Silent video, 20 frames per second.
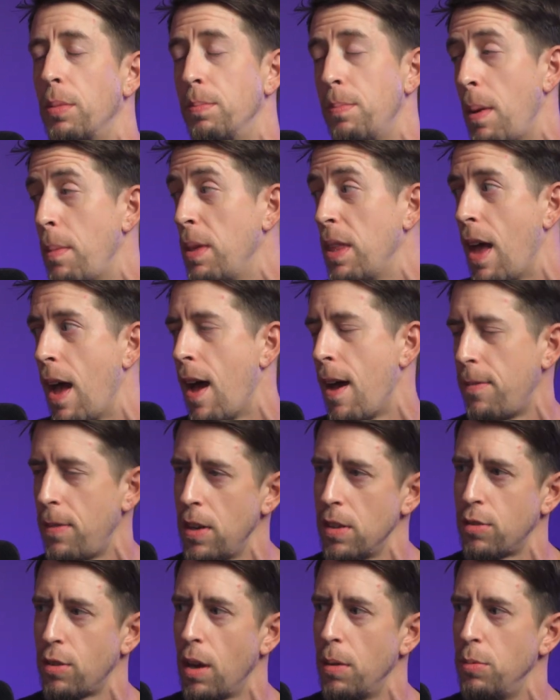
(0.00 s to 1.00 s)
but maybe they have
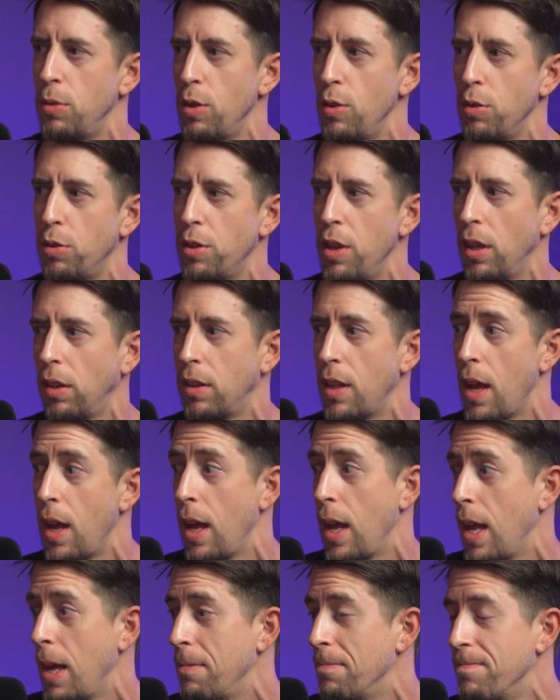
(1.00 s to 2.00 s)
an Instagram, do you think
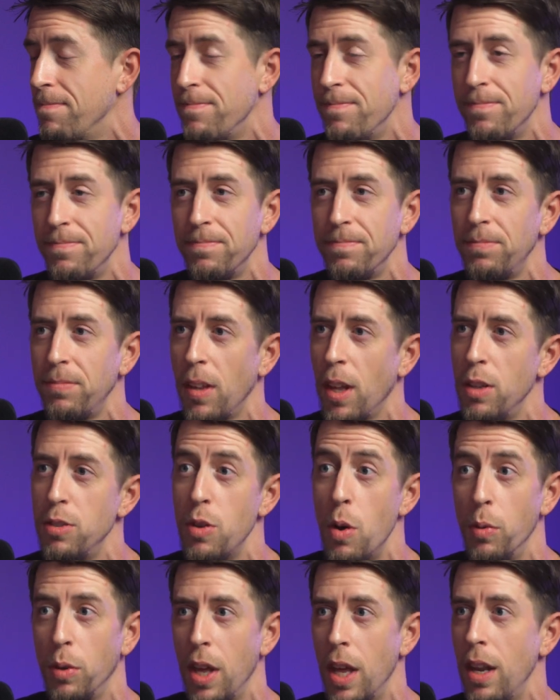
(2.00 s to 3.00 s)
they
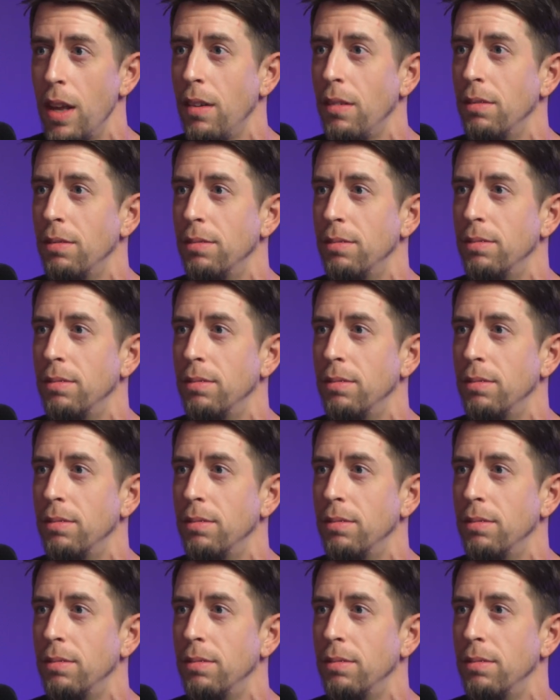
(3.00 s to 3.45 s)
don't get it?